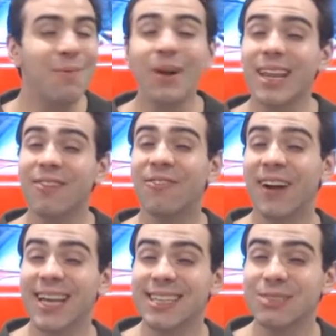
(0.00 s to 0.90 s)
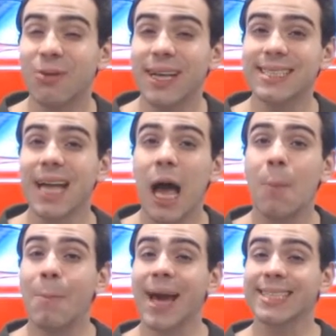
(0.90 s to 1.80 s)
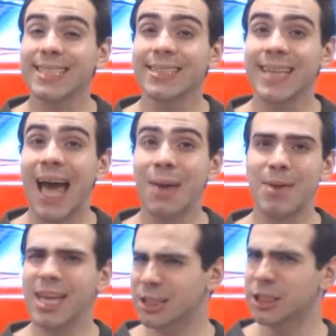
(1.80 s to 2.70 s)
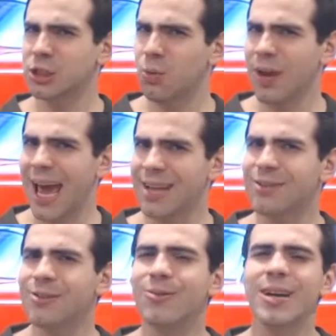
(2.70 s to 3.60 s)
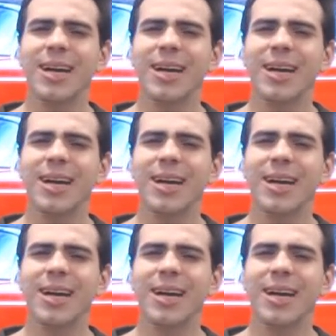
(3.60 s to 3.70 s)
one of the funniest ones, Max tells Jaime, just do what I do.